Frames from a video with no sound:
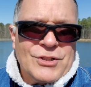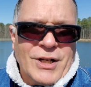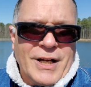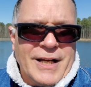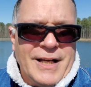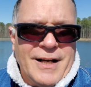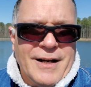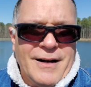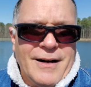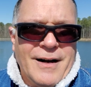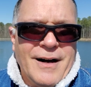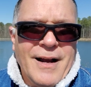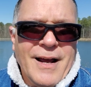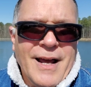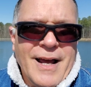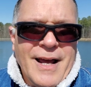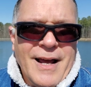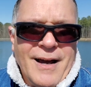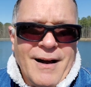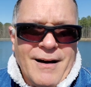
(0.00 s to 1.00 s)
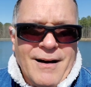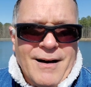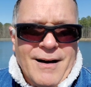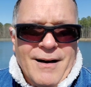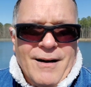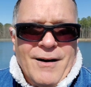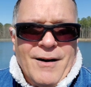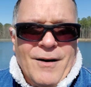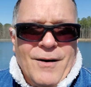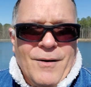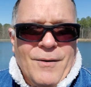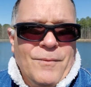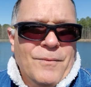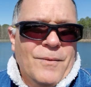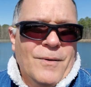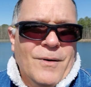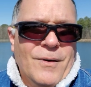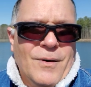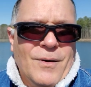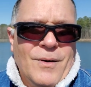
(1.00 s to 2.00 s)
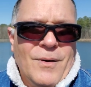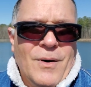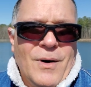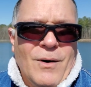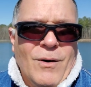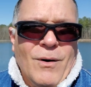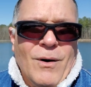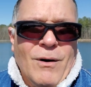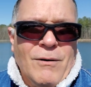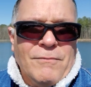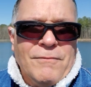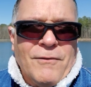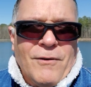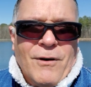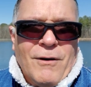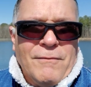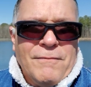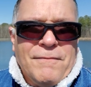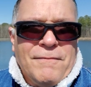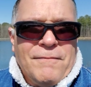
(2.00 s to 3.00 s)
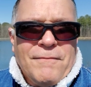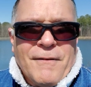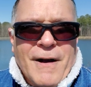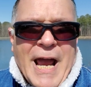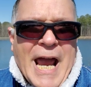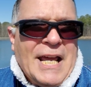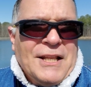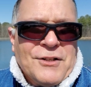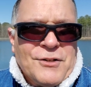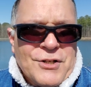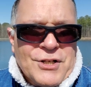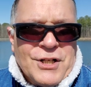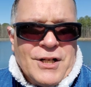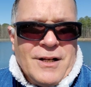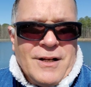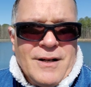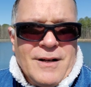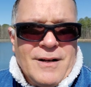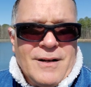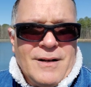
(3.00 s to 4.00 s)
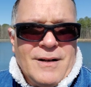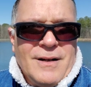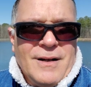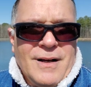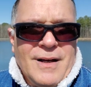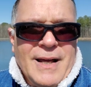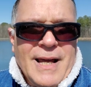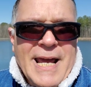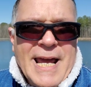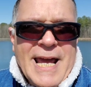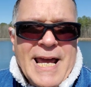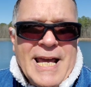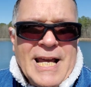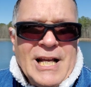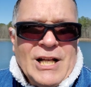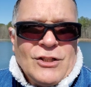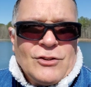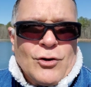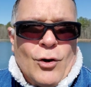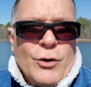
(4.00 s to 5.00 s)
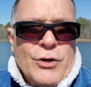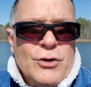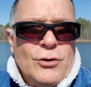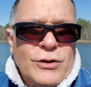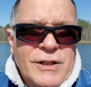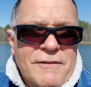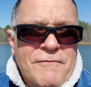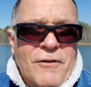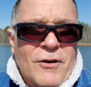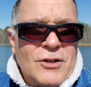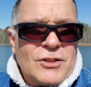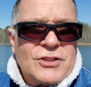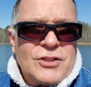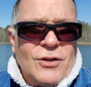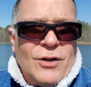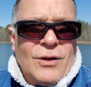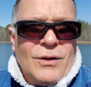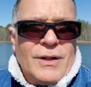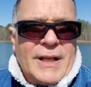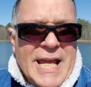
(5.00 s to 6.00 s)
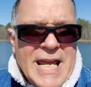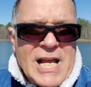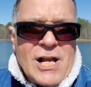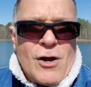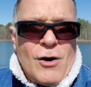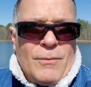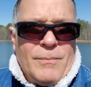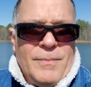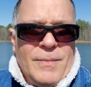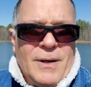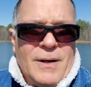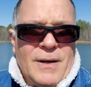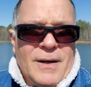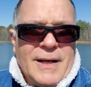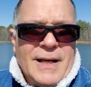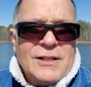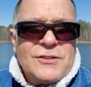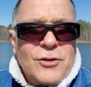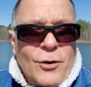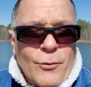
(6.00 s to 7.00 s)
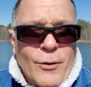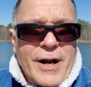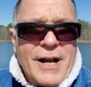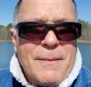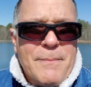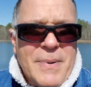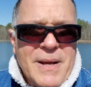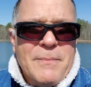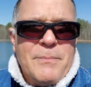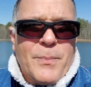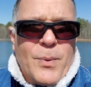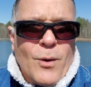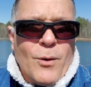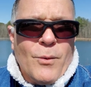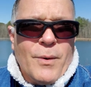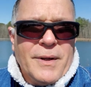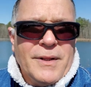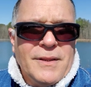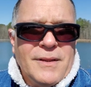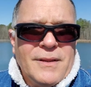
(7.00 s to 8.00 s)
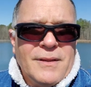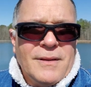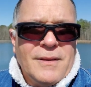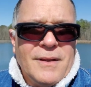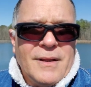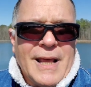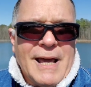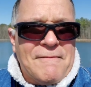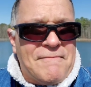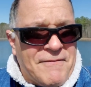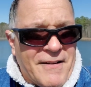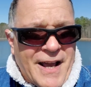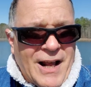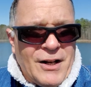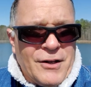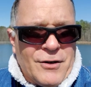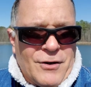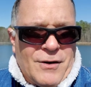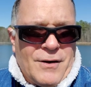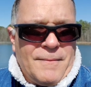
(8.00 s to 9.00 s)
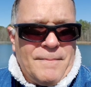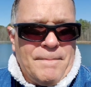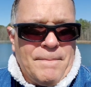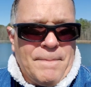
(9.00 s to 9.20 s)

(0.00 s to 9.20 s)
out here of energy. So universal income is already being proven a failure